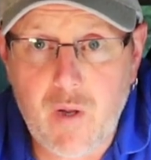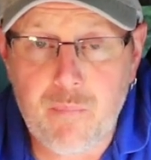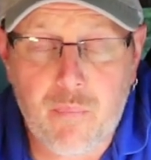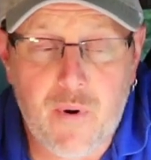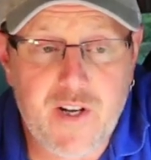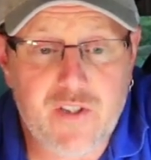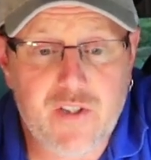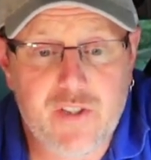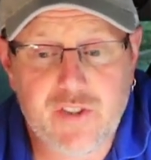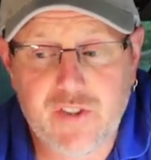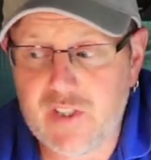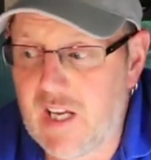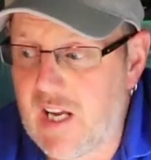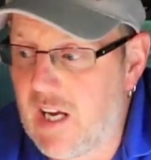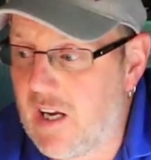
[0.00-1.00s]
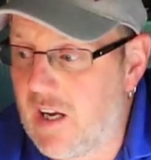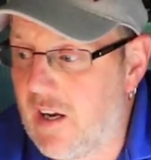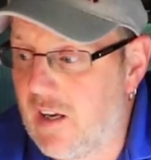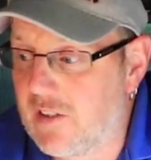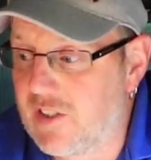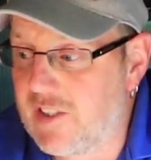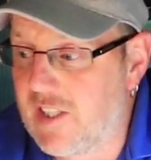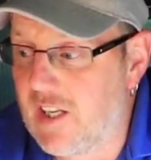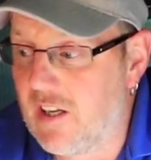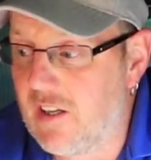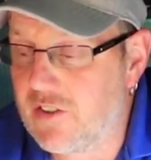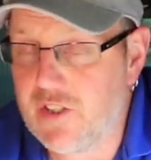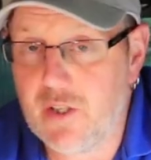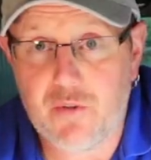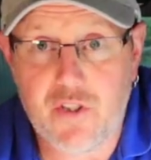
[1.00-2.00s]
printers as I did
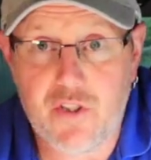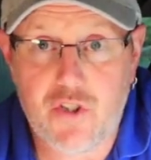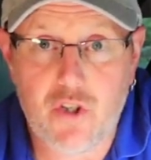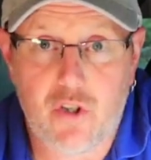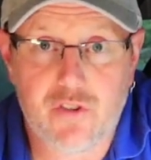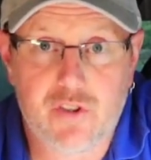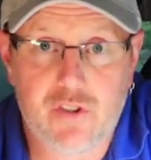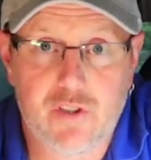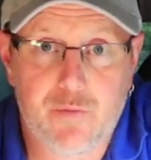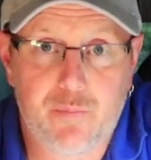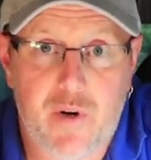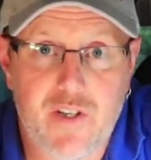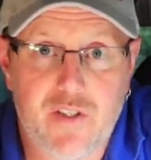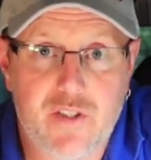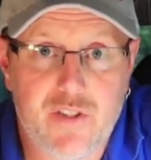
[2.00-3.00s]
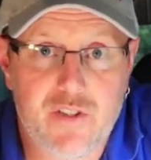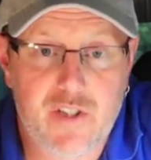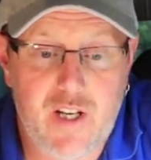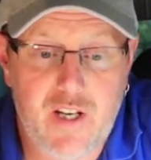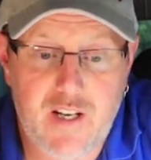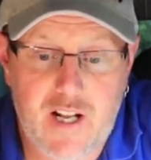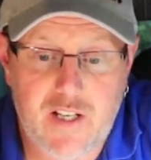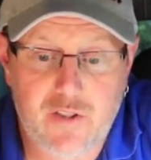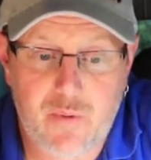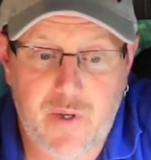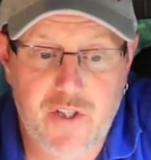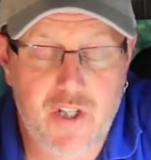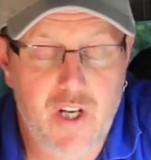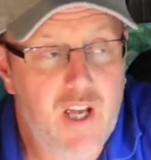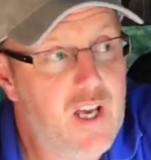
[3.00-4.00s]
last year, which is Johnson's printers in
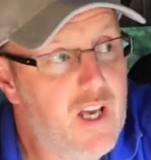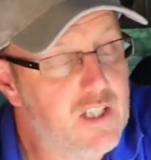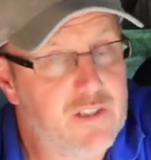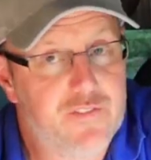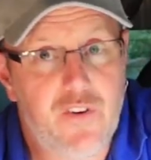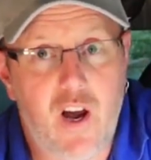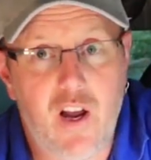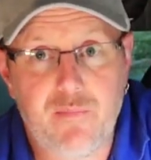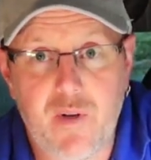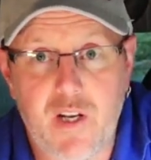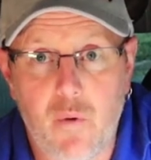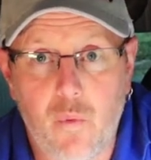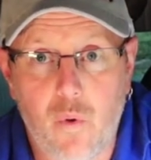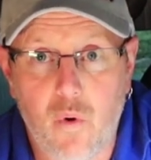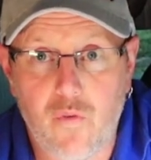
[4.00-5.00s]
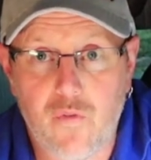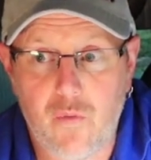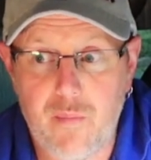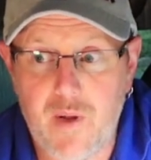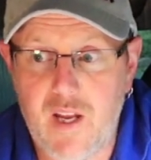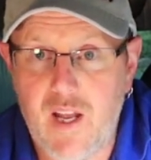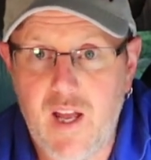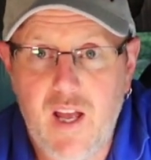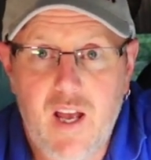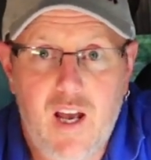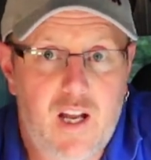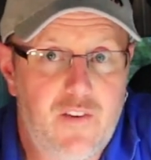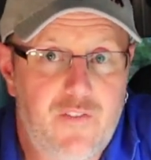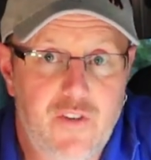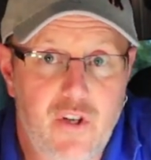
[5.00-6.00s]
Nantwich. It's a 5-minute walk from me,
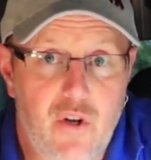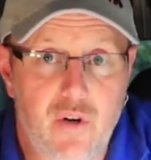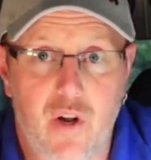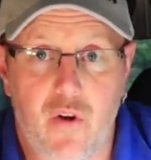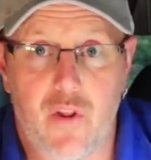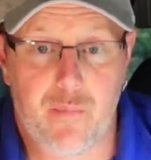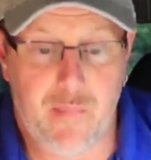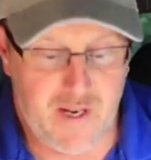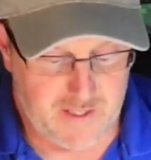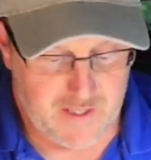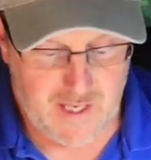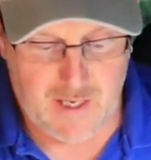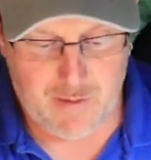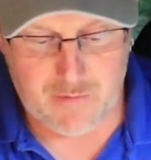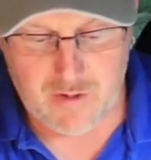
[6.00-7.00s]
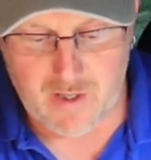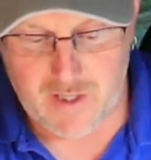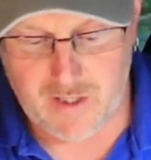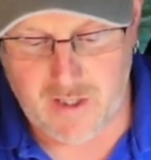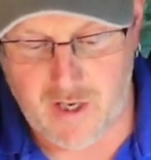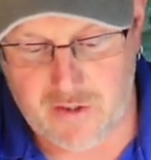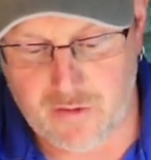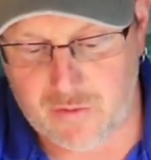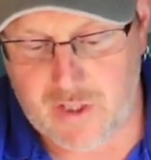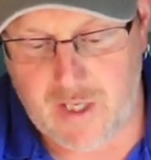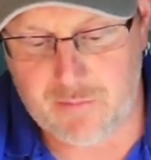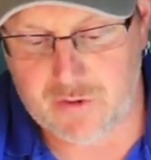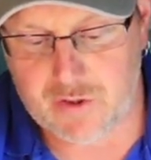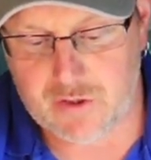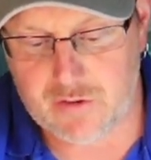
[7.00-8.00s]
and if you do know the big names like Nigel
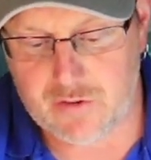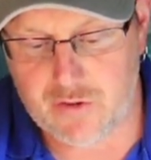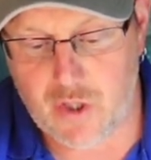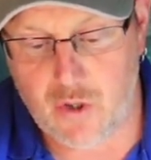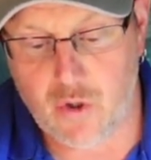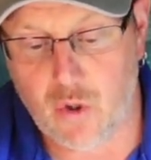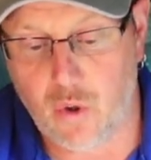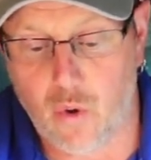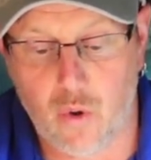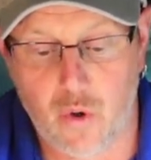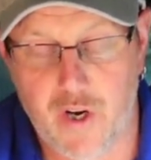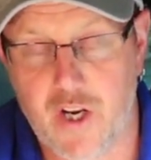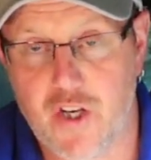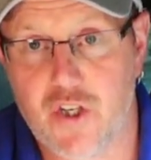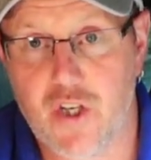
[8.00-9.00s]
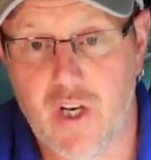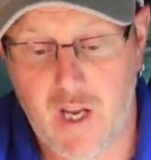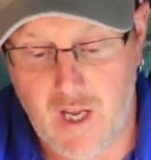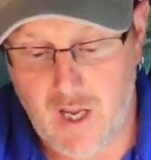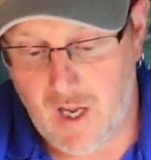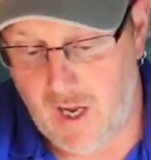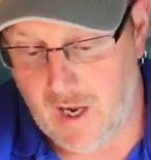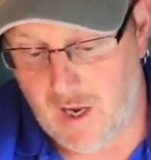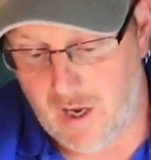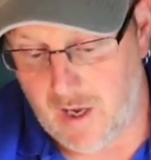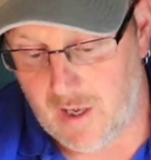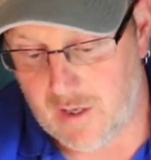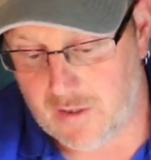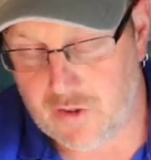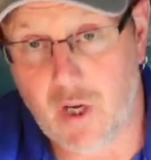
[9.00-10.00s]
Damson, Joe Cornish,
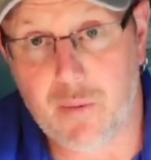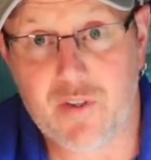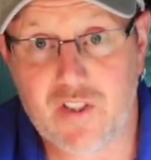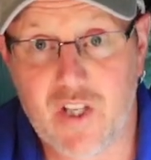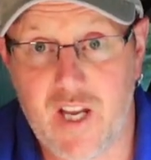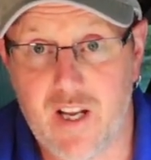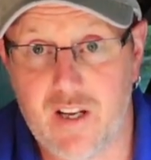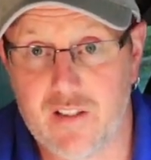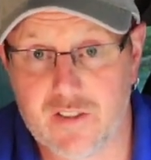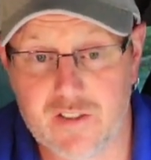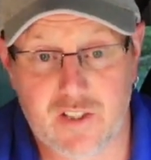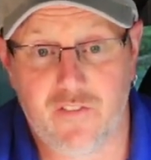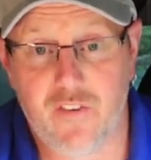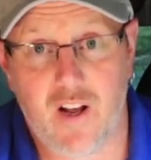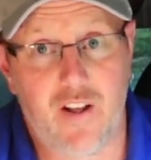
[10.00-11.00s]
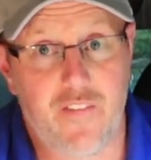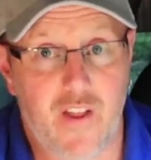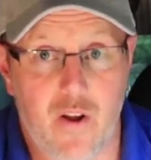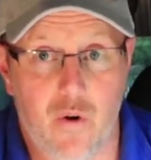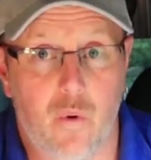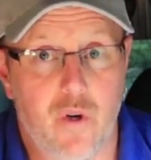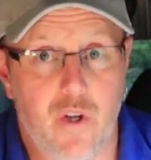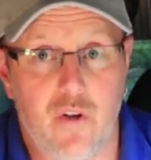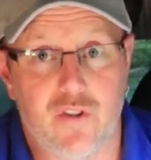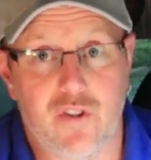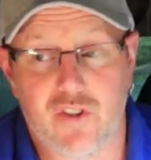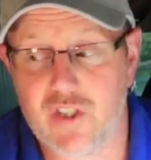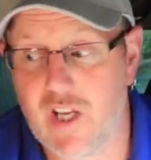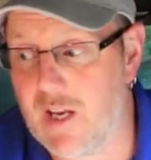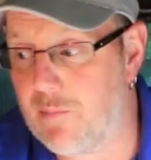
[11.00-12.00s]
Thomas Heaton and stuff like that, they all use the
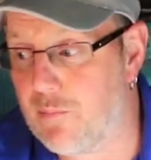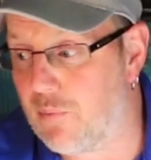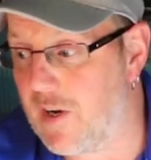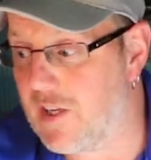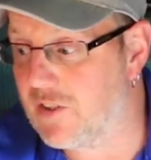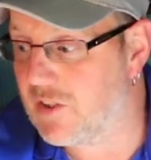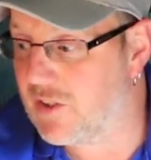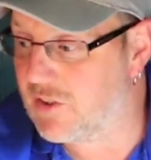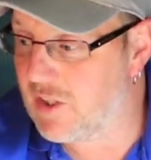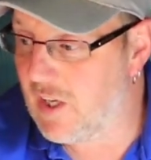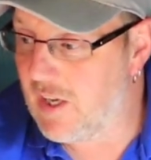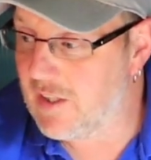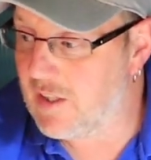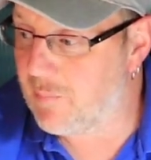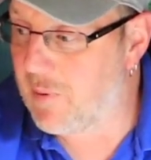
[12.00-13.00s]
same printers. The